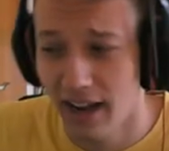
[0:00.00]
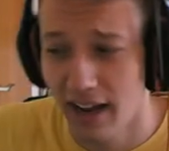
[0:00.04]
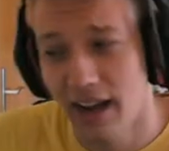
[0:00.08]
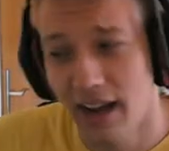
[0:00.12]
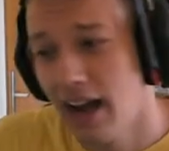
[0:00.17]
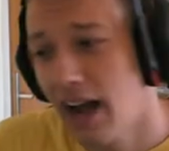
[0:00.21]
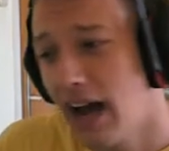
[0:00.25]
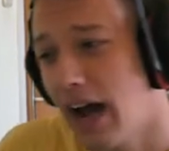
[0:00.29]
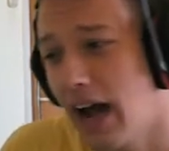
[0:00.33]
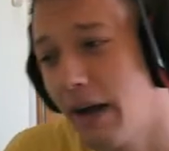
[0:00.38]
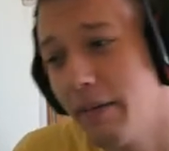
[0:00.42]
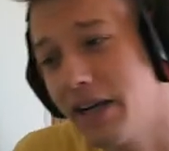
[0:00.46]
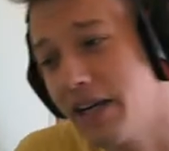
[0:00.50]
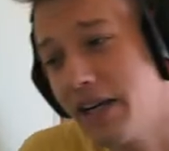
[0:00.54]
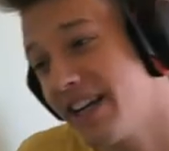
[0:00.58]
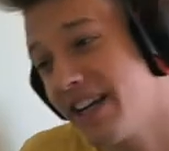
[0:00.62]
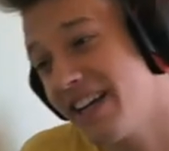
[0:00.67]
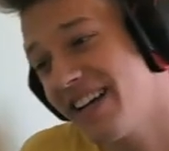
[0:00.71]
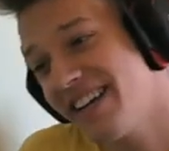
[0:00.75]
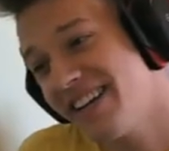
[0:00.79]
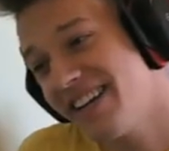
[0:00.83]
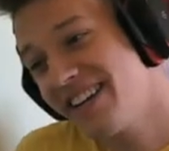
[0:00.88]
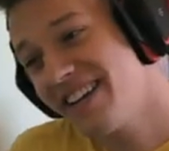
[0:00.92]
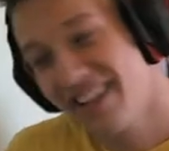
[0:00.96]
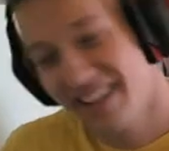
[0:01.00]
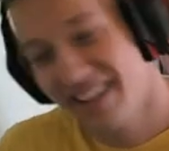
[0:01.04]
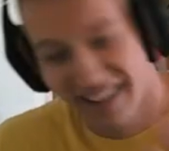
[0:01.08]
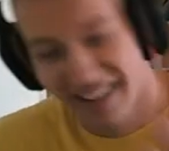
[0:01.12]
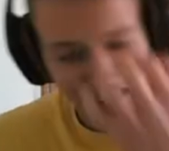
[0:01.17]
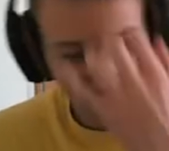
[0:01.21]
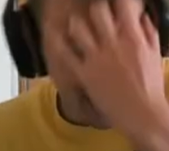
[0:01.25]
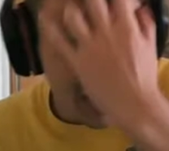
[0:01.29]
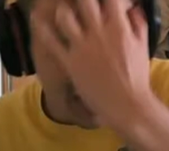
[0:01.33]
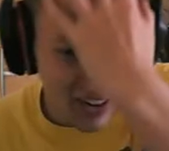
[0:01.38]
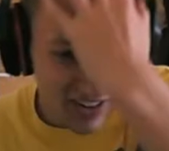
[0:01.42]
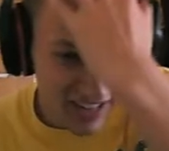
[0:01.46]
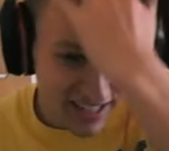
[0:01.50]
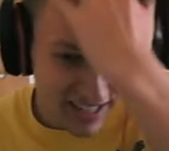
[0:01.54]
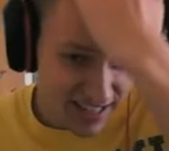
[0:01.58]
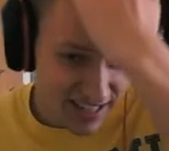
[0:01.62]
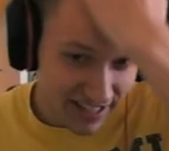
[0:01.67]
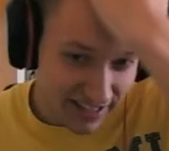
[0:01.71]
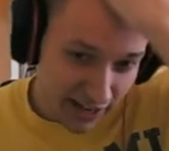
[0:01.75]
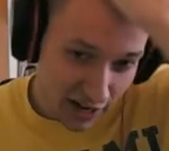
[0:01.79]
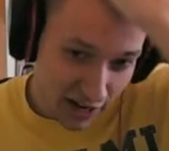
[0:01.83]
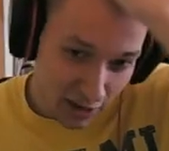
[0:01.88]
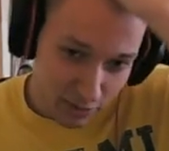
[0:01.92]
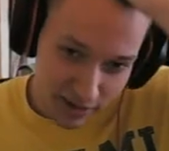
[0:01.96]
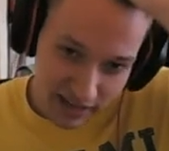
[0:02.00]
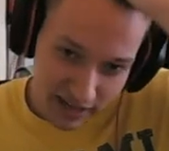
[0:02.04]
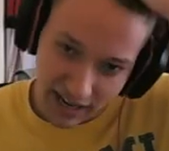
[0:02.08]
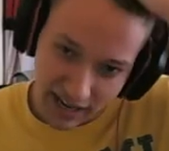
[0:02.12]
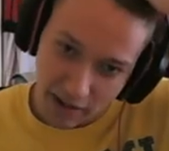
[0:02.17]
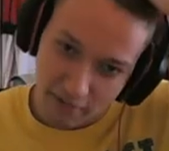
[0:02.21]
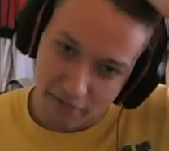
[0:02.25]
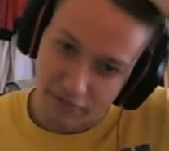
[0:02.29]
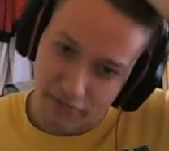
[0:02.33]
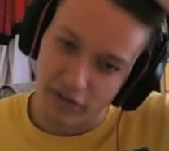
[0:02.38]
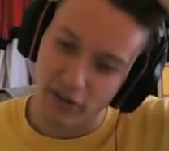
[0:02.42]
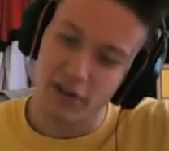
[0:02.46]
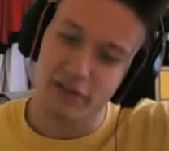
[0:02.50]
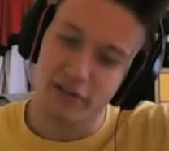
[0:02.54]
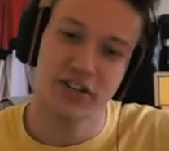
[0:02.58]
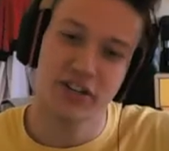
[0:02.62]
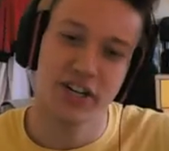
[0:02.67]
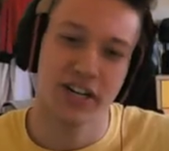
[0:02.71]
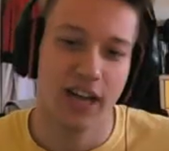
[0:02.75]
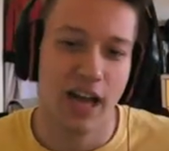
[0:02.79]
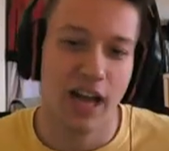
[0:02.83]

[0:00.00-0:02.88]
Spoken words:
I mean, honestly, tell me that I'm full of shit.